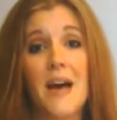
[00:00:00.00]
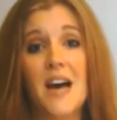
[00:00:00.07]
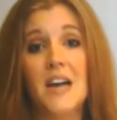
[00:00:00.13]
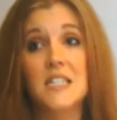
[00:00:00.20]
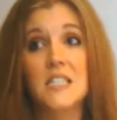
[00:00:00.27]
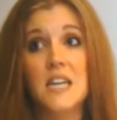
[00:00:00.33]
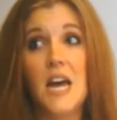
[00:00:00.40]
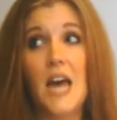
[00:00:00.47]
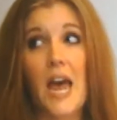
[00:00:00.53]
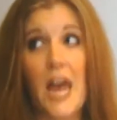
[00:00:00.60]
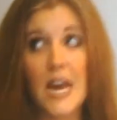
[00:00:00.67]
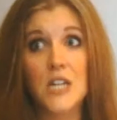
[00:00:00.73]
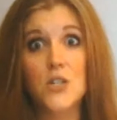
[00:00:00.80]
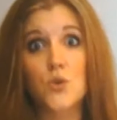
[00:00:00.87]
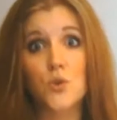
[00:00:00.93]
about
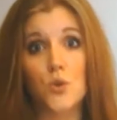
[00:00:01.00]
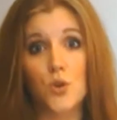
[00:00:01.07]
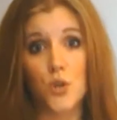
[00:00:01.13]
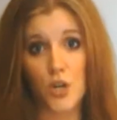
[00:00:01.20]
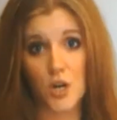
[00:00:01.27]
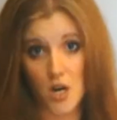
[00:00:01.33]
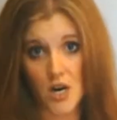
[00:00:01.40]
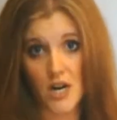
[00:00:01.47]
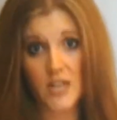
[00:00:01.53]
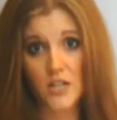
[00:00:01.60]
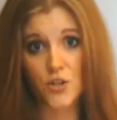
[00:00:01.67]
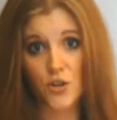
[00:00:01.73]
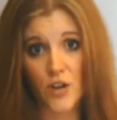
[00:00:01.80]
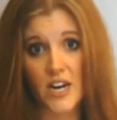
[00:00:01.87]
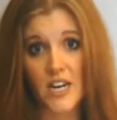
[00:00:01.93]
8 or
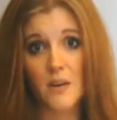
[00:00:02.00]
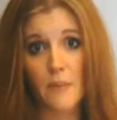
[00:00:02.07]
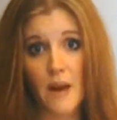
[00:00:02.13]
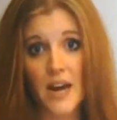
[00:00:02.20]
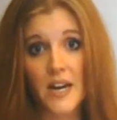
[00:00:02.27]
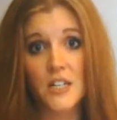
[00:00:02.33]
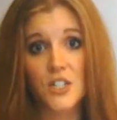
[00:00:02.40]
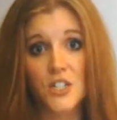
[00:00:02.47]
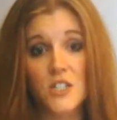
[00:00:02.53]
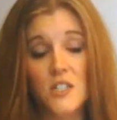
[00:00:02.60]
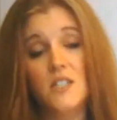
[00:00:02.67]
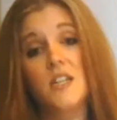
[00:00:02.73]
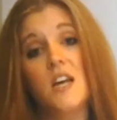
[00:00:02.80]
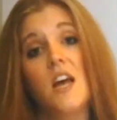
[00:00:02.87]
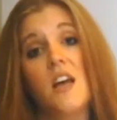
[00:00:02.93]
9 training
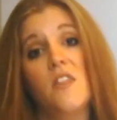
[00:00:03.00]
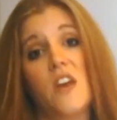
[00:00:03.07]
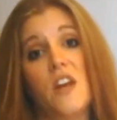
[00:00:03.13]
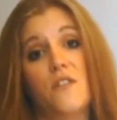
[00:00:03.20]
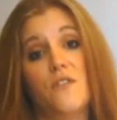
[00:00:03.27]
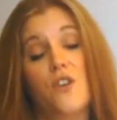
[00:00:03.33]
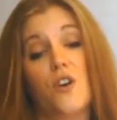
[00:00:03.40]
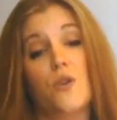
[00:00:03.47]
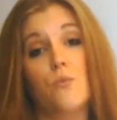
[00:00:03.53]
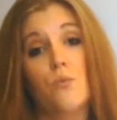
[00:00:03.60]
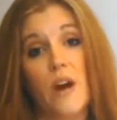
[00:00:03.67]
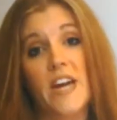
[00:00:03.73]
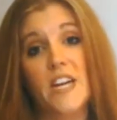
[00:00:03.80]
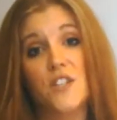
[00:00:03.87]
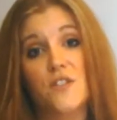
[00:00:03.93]
packages that have got a
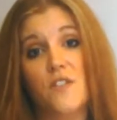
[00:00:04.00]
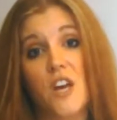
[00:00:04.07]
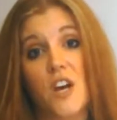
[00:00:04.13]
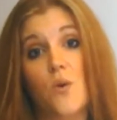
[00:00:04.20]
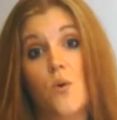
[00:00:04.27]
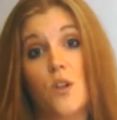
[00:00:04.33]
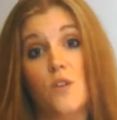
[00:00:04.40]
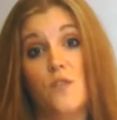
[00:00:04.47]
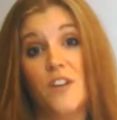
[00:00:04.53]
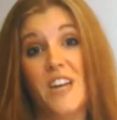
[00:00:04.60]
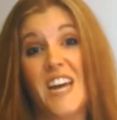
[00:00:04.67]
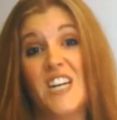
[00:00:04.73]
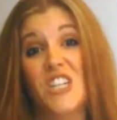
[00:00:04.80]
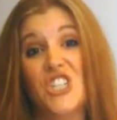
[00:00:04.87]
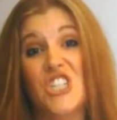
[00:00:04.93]
range of their
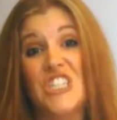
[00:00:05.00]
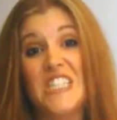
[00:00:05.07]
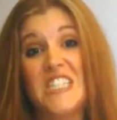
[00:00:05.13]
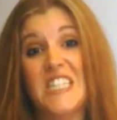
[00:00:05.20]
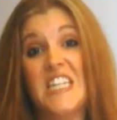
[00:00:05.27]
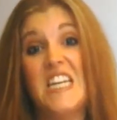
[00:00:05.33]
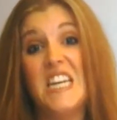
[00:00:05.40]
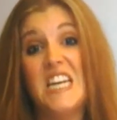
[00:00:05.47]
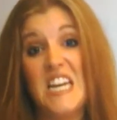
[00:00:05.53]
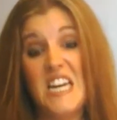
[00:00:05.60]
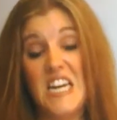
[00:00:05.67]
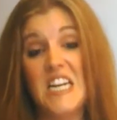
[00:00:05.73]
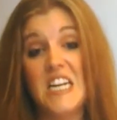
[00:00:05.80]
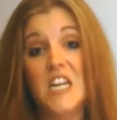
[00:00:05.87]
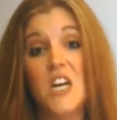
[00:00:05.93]
qualifications sitting
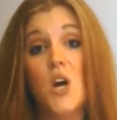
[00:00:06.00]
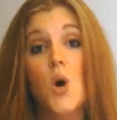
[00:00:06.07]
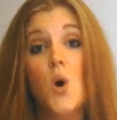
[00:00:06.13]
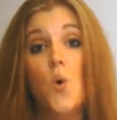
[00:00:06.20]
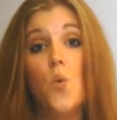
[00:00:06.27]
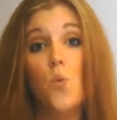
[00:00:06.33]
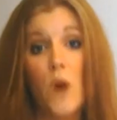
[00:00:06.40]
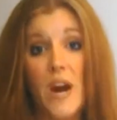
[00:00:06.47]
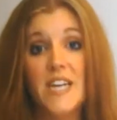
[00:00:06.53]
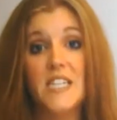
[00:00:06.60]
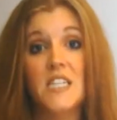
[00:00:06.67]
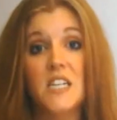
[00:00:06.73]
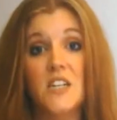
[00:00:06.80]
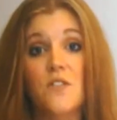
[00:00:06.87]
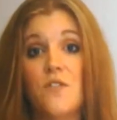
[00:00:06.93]
in,
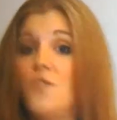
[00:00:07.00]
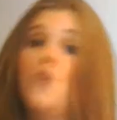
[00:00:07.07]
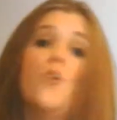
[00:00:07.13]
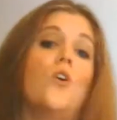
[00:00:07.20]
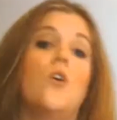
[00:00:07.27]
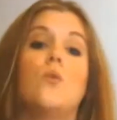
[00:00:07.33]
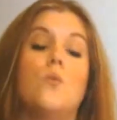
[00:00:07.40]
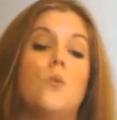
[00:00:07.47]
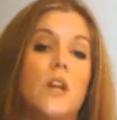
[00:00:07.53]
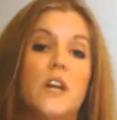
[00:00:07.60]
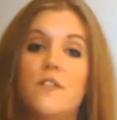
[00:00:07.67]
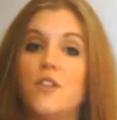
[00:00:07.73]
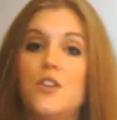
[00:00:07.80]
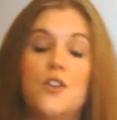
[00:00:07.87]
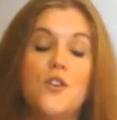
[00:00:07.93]
waiting for
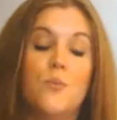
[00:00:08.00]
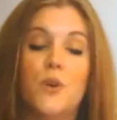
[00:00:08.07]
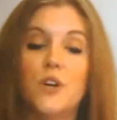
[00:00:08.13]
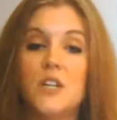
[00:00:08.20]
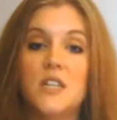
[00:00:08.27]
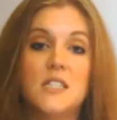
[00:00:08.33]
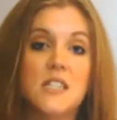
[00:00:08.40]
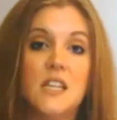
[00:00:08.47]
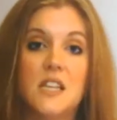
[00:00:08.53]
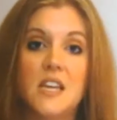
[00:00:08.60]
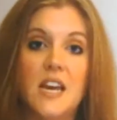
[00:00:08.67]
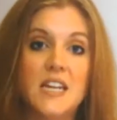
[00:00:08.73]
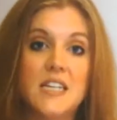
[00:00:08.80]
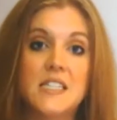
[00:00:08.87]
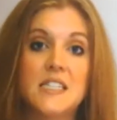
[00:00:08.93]
whatever the new body is that
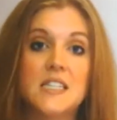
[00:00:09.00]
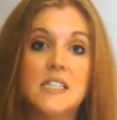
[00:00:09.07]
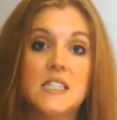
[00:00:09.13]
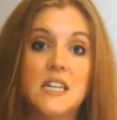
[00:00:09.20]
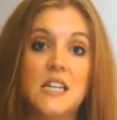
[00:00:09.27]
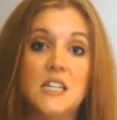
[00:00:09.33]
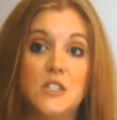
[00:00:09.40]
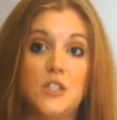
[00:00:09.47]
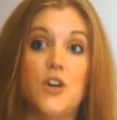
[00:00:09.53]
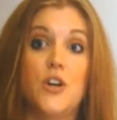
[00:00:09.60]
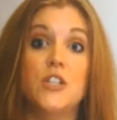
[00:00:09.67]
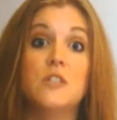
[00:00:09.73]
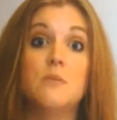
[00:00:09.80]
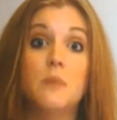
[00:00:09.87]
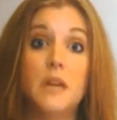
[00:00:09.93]
the NSSC is
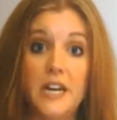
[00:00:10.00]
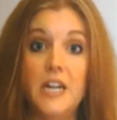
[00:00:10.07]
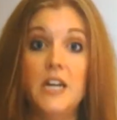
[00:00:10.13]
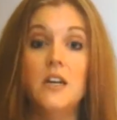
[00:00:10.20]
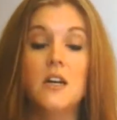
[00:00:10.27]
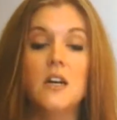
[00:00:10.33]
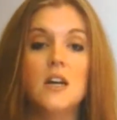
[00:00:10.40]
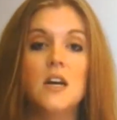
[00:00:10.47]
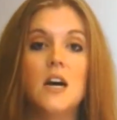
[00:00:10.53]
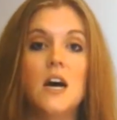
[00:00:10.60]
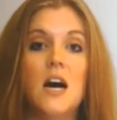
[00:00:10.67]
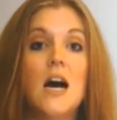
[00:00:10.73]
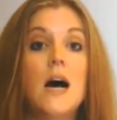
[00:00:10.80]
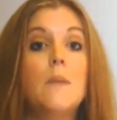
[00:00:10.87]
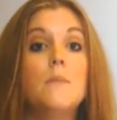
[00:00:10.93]
going to be,
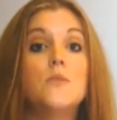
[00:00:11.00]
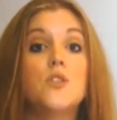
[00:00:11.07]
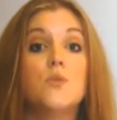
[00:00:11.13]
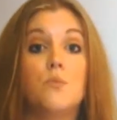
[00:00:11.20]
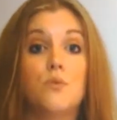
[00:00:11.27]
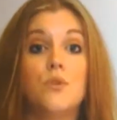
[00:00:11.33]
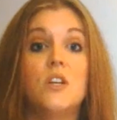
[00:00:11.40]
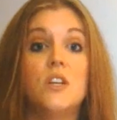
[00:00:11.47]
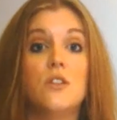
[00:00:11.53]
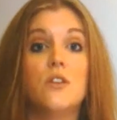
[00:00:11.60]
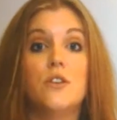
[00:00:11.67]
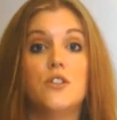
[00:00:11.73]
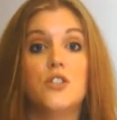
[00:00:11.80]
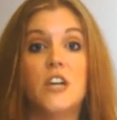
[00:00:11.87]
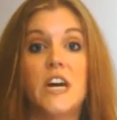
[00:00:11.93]
to put in
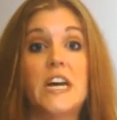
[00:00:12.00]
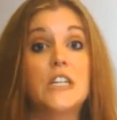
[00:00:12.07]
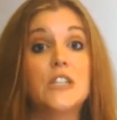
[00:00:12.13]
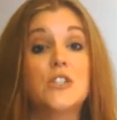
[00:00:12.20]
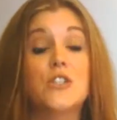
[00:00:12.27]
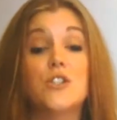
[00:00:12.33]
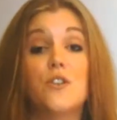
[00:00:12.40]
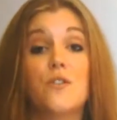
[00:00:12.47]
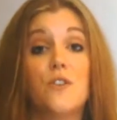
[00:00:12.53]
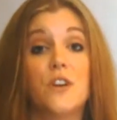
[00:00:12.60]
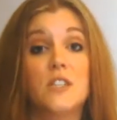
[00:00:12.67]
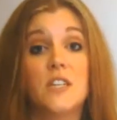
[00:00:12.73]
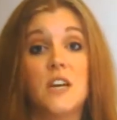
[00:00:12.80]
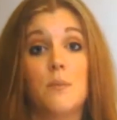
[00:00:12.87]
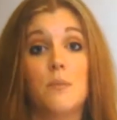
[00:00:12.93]
those changes. So for
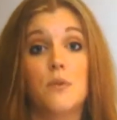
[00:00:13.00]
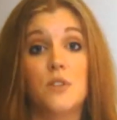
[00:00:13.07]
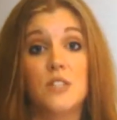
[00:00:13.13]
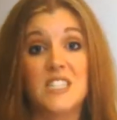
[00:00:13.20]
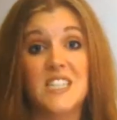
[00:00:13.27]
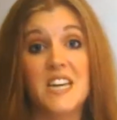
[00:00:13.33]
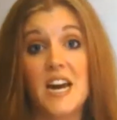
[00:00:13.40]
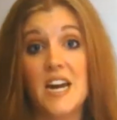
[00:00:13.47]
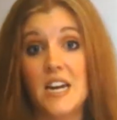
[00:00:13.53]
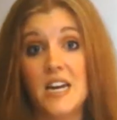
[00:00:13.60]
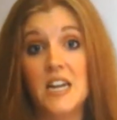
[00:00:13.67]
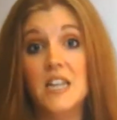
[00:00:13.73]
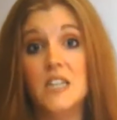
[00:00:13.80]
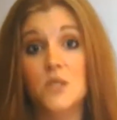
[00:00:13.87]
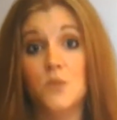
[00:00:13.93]
example, the
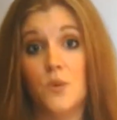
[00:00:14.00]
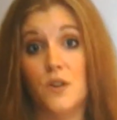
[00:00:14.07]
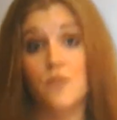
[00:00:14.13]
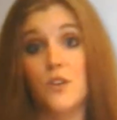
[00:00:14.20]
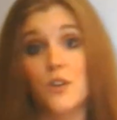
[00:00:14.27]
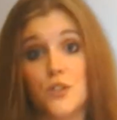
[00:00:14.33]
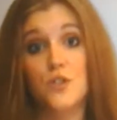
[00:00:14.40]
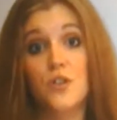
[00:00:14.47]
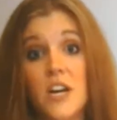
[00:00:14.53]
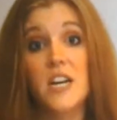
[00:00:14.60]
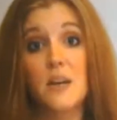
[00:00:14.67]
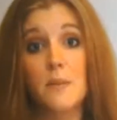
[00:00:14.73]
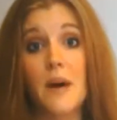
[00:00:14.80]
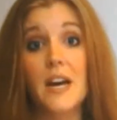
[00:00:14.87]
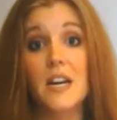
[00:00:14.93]
TAE is one of those
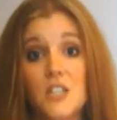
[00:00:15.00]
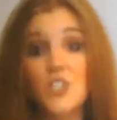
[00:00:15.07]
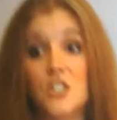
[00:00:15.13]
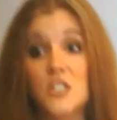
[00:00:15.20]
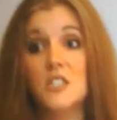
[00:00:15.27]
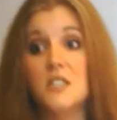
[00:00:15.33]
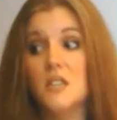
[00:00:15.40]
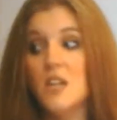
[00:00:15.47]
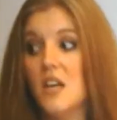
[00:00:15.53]
training packages.